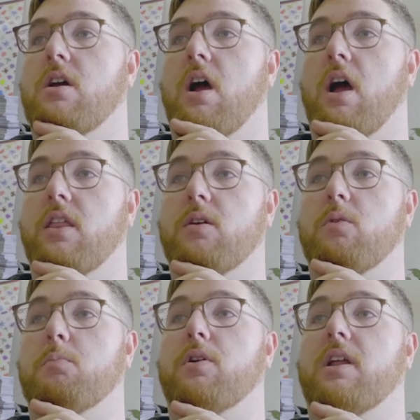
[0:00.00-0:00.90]
I think
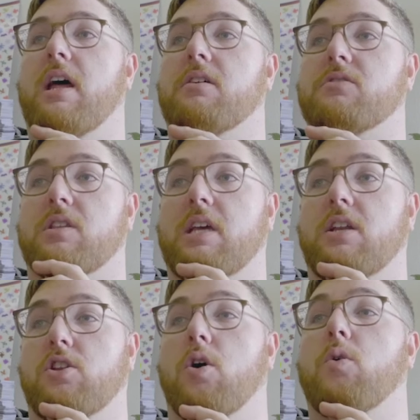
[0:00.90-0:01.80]
we put it out so they
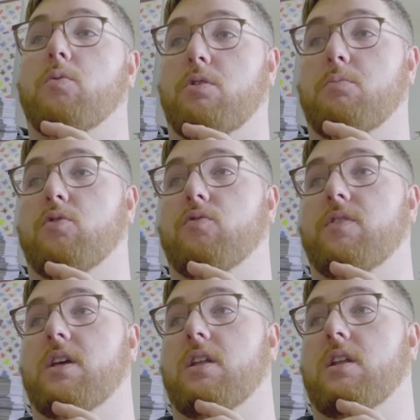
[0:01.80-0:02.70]
don't remove it.